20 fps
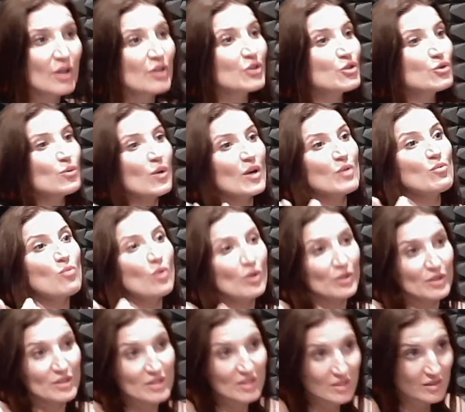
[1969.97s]
Do I
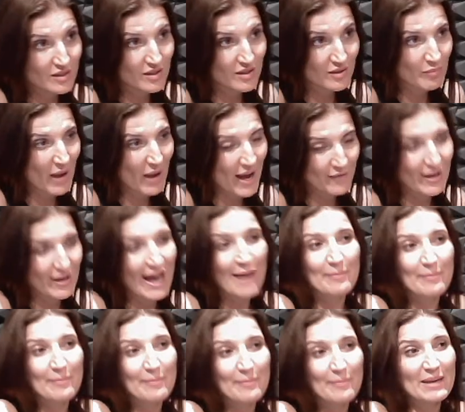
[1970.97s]
want to have a
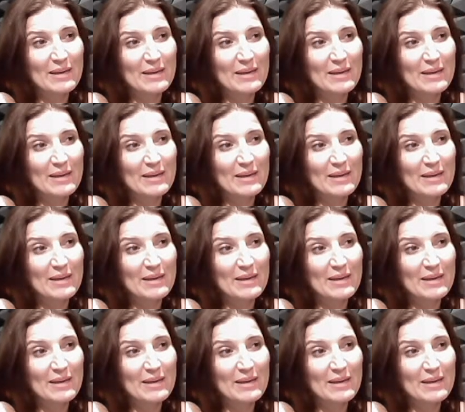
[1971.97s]
happy life?